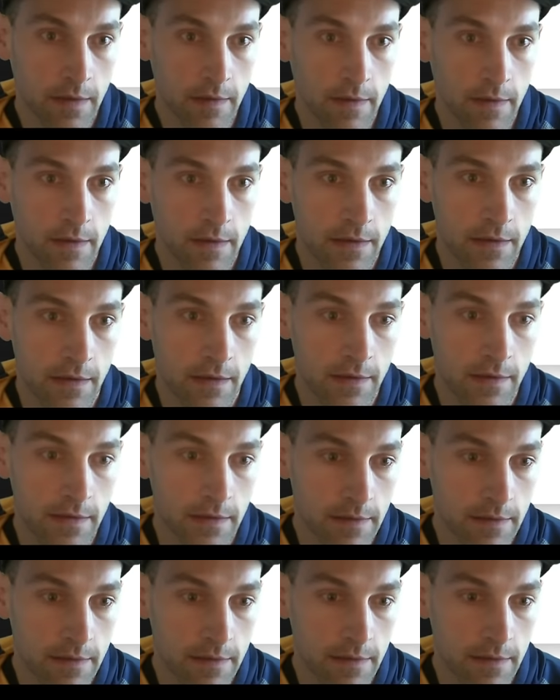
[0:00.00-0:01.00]
their All That
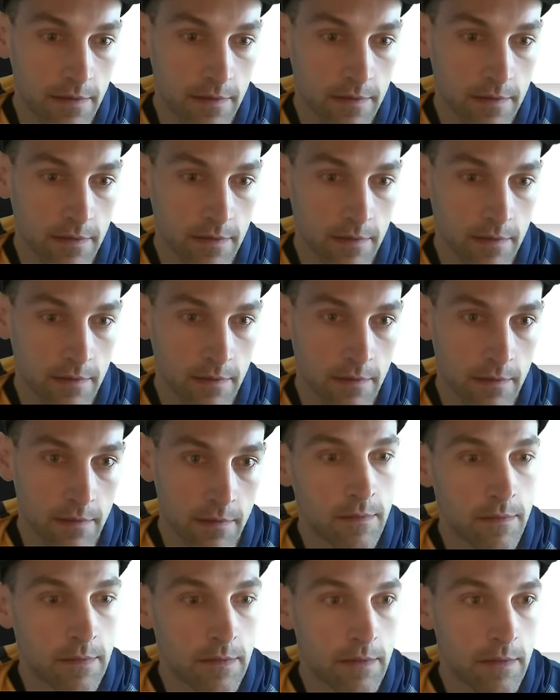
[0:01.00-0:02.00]
Glitters.
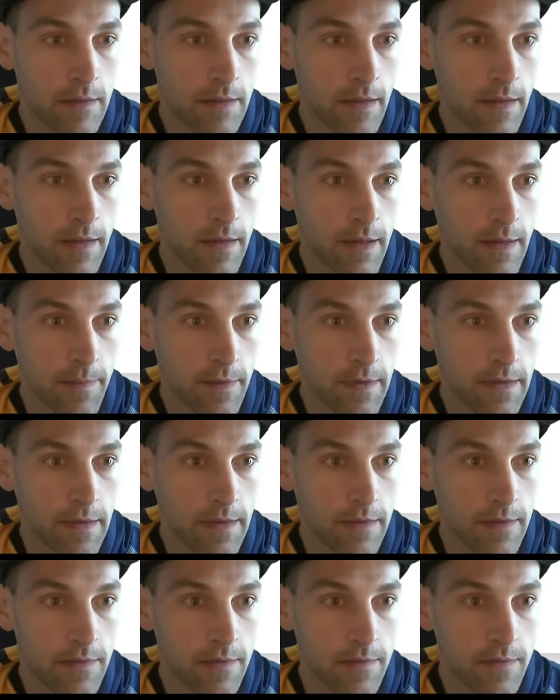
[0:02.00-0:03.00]
And then I'm going to
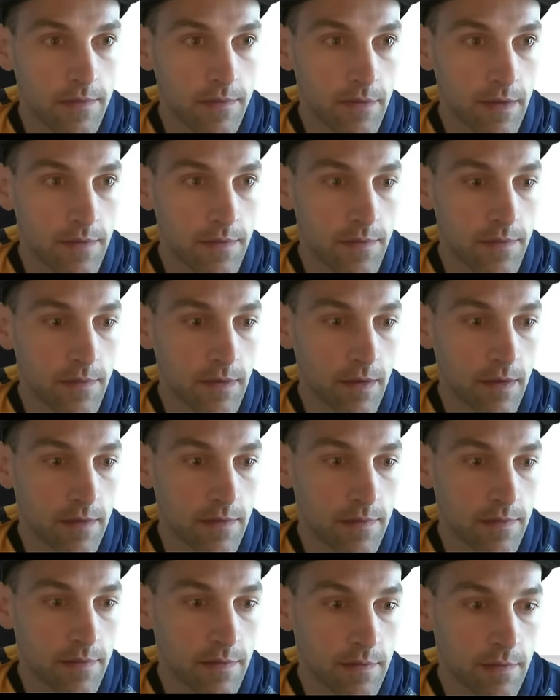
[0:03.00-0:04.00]
draw two
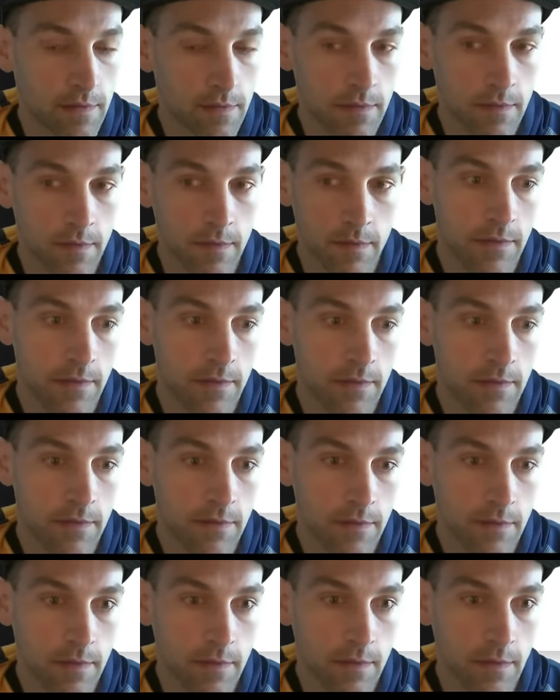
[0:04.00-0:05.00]
cards.
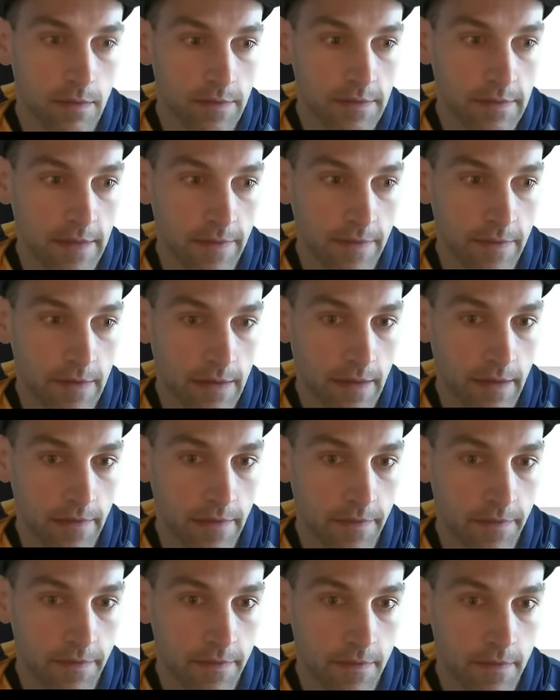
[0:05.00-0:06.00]
Go to seven
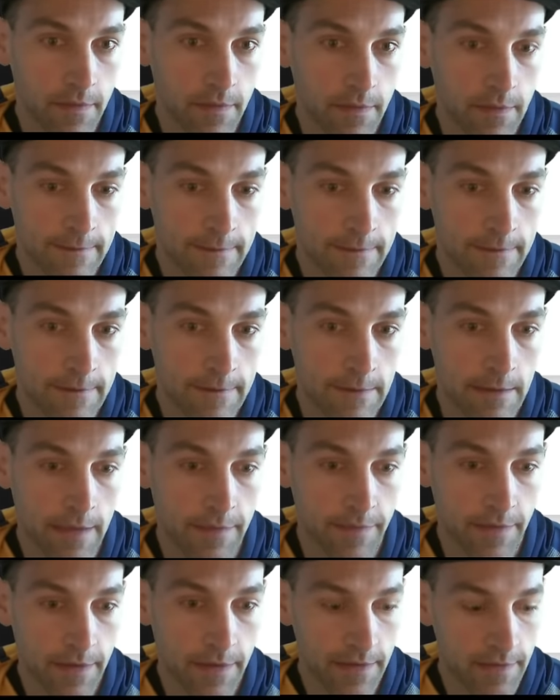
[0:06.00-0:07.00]
life.
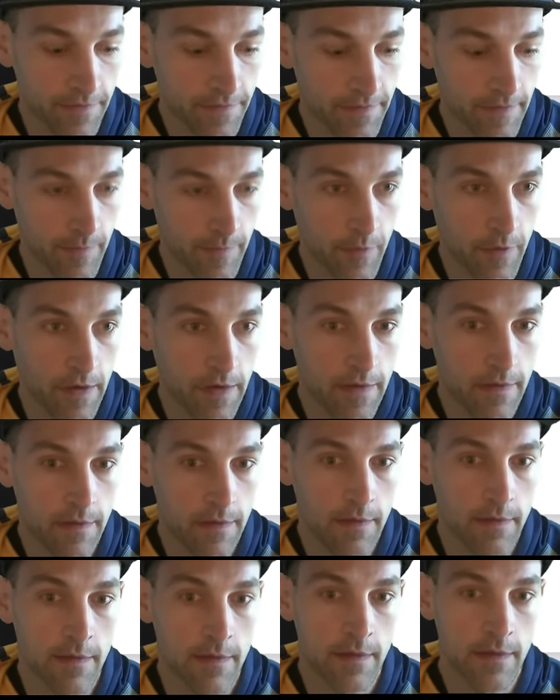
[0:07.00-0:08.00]
Find an ephemerate.
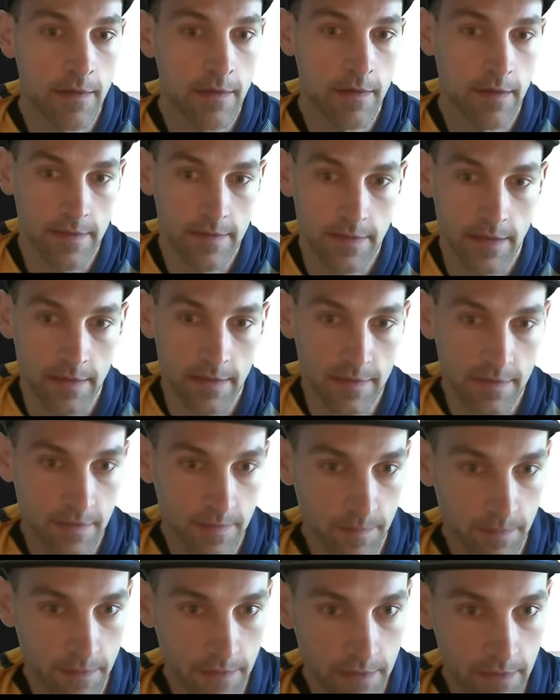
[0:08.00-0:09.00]
It's not
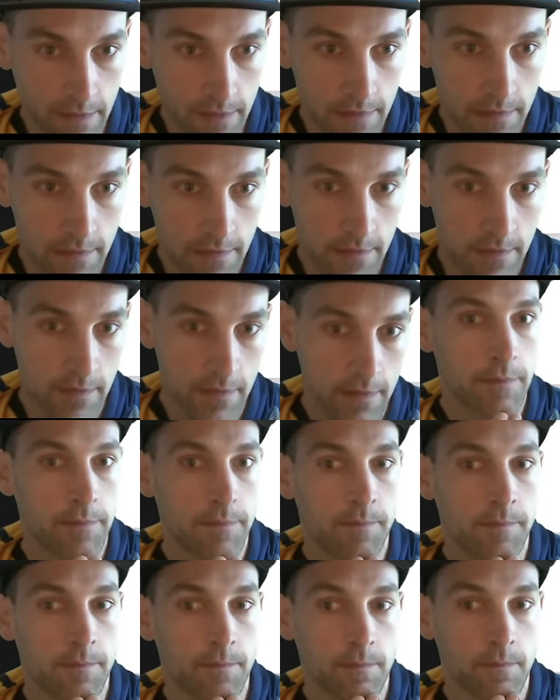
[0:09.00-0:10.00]
super good.
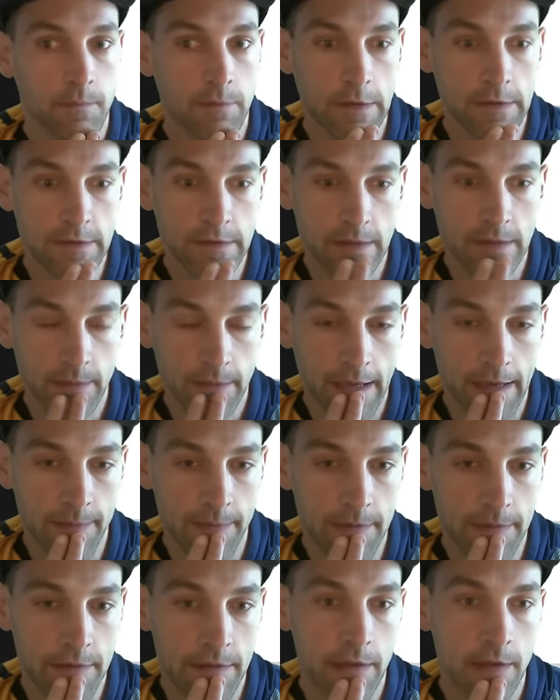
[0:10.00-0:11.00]
Let's see what
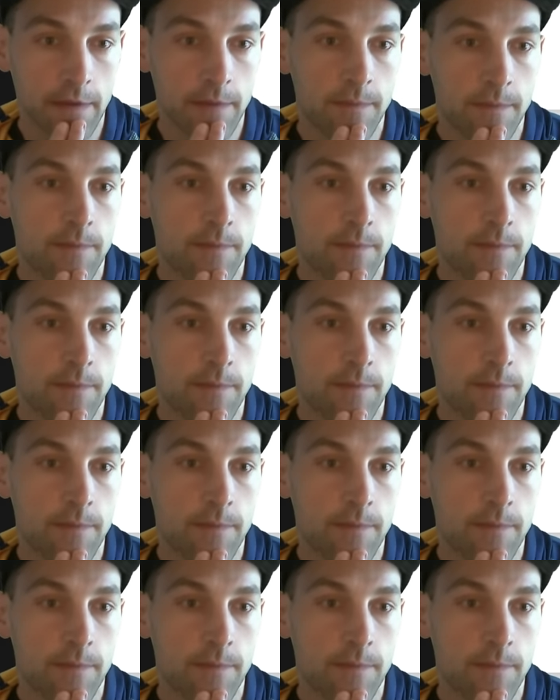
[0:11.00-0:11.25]
happens here.